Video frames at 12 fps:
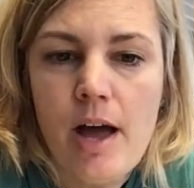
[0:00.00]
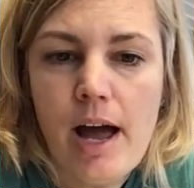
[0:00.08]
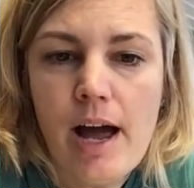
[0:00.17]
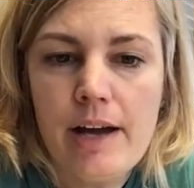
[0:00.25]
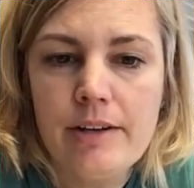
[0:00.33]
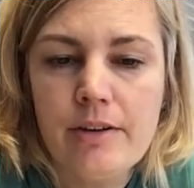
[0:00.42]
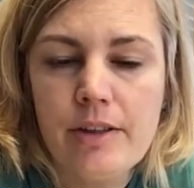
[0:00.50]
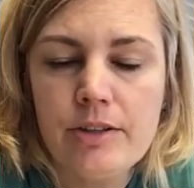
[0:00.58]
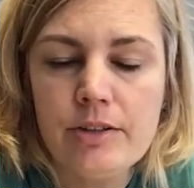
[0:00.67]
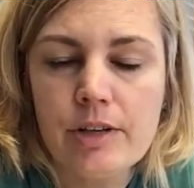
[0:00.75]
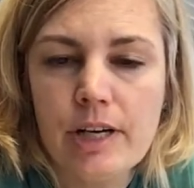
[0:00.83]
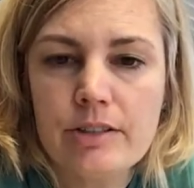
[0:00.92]
I know that
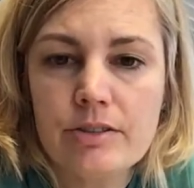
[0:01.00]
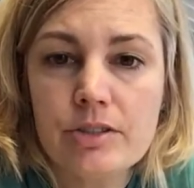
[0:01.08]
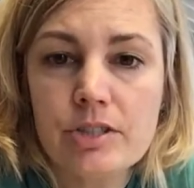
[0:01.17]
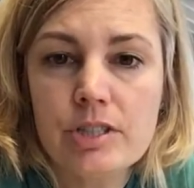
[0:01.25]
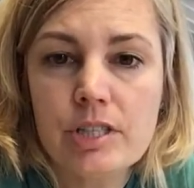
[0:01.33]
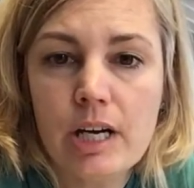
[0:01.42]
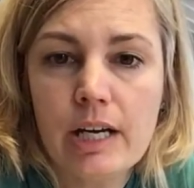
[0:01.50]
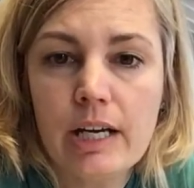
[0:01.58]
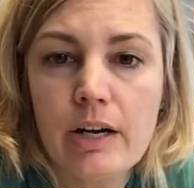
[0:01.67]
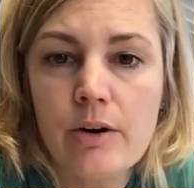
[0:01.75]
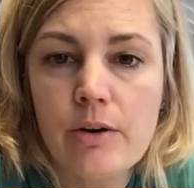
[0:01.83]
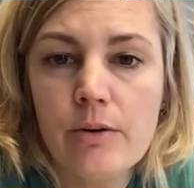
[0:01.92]
you guys are stuck at
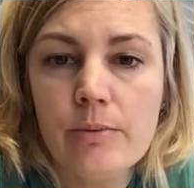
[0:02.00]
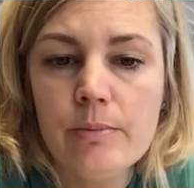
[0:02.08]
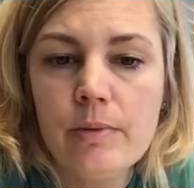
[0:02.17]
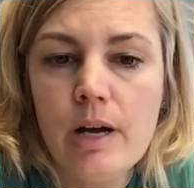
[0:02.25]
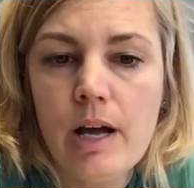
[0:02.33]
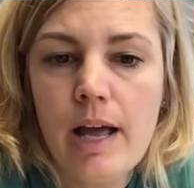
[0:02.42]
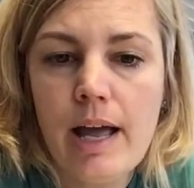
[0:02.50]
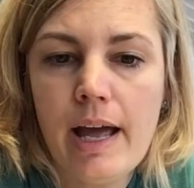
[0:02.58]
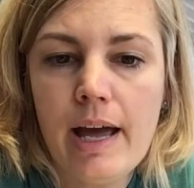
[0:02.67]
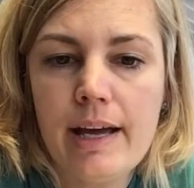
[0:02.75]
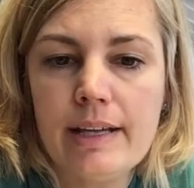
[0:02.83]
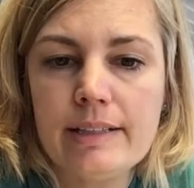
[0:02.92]
home
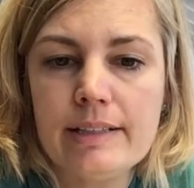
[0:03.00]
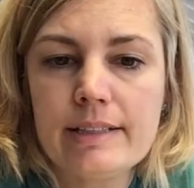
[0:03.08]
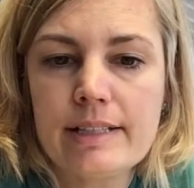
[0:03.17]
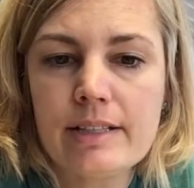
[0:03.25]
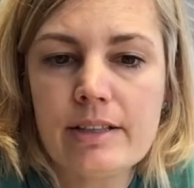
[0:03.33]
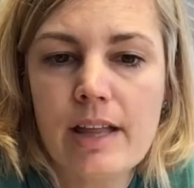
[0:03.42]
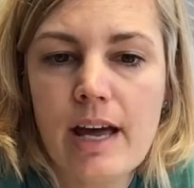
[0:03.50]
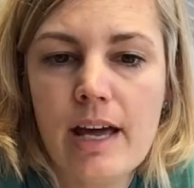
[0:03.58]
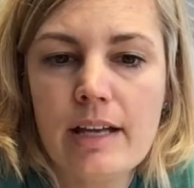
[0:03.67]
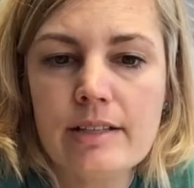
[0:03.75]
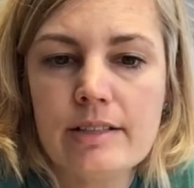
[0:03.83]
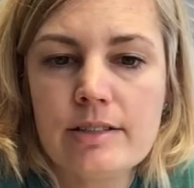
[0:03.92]
and
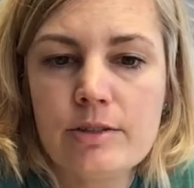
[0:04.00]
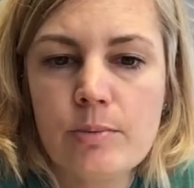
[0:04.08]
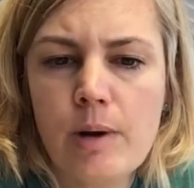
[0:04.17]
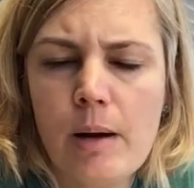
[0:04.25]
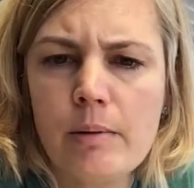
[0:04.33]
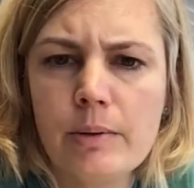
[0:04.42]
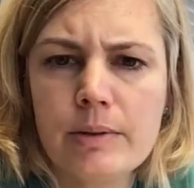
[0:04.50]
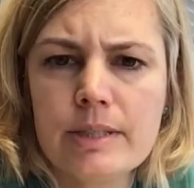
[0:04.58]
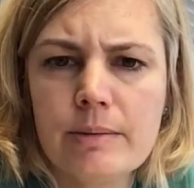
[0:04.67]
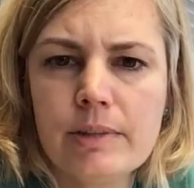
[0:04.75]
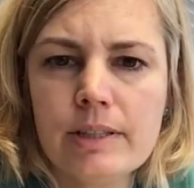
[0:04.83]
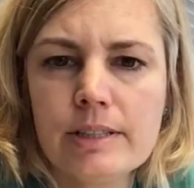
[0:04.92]
that you probably want
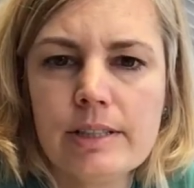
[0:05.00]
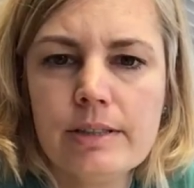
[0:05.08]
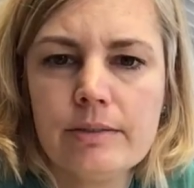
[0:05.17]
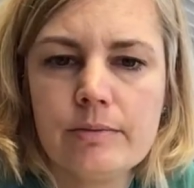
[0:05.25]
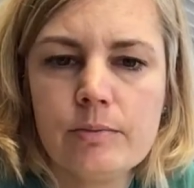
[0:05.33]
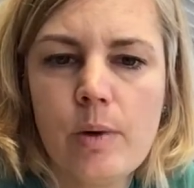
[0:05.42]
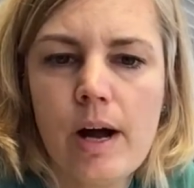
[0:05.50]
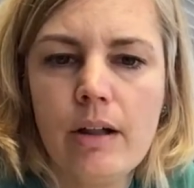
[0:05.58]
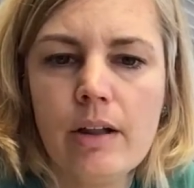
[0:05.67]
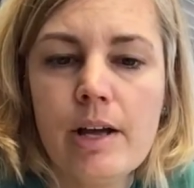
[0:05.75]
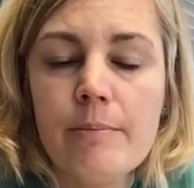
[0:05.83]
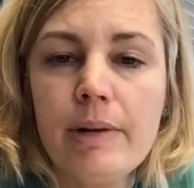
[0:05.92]
something to do. Well,
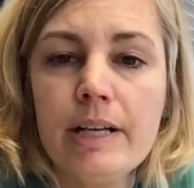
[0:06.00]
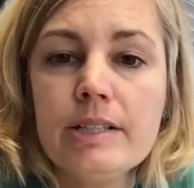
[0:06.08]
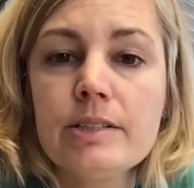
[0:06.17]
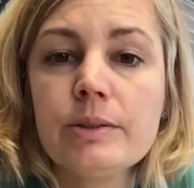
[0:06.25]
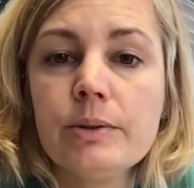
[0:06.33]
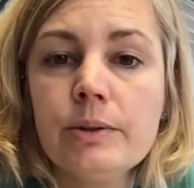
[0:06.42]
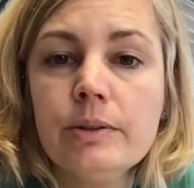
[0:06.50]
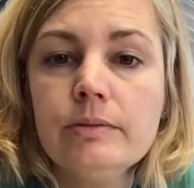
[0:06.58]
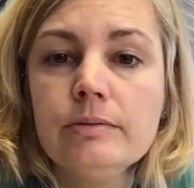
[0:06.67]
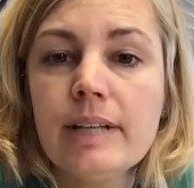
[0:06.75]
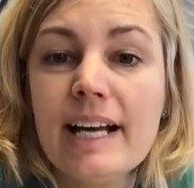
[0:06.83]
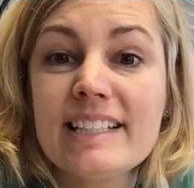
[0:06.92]
Bay School
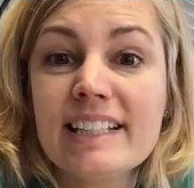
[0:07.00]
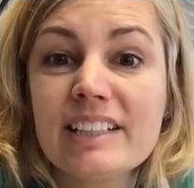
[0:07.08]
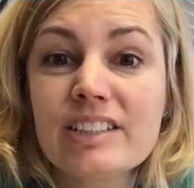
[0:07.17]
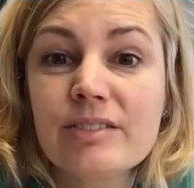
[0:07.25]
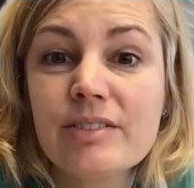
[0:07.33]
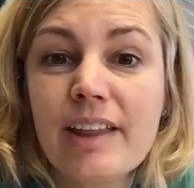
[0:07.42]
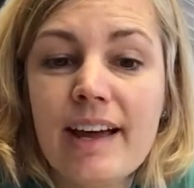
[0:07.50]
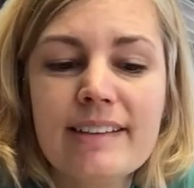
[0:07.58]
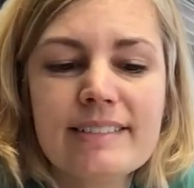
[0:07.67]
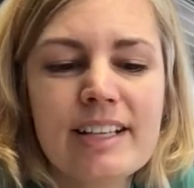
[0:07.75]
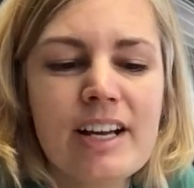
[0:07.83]
has an answer for that.